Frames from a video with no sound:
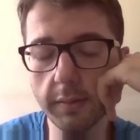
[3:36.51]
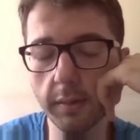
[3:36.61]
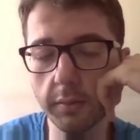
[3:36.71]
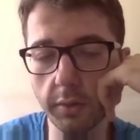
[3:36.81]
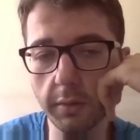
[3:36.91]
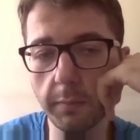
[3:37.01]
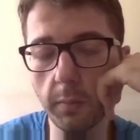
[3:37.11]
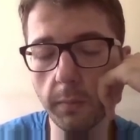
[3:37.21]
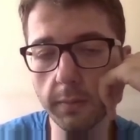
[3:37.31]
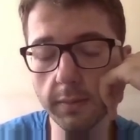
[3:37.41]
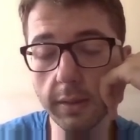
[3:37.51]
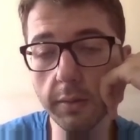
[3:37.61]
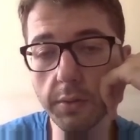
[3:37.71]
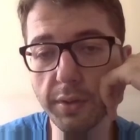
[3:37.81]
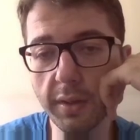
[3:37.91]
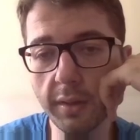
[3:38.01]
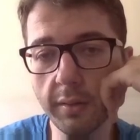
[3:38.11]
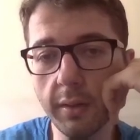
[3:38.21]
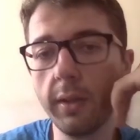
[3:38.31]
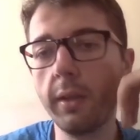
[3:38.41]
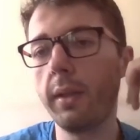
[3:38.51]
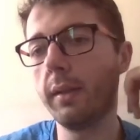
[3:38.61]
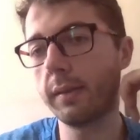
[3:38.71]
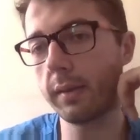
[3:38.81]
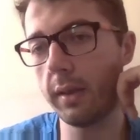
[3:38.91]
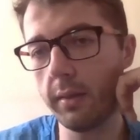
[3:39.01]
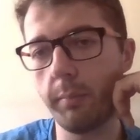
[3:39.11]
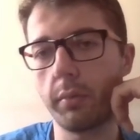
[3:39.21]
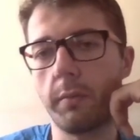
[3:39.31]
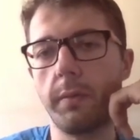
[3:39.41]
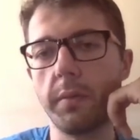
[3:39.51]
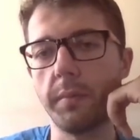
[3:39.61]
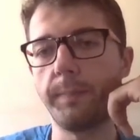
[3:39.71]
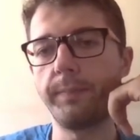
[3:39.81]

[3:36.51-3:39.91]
it's a trend following strategy and is highly profitable.